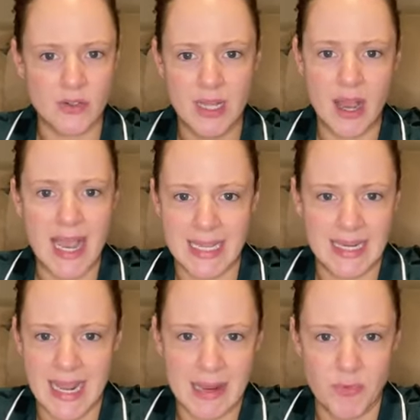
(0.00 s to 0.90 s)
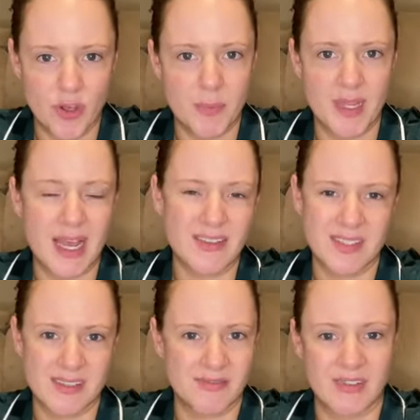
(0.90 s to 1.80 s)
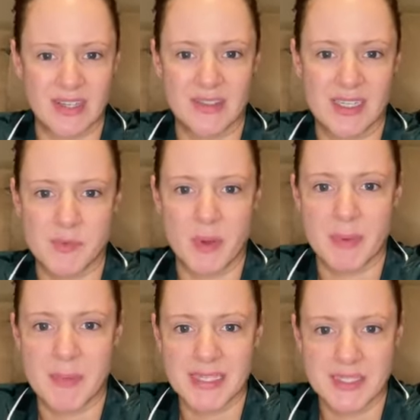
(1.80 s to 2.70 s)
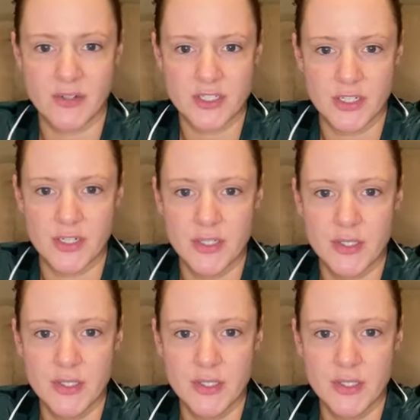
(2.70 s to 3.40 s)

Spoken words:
Like, I can name her, but I just feel that it's probably best not to.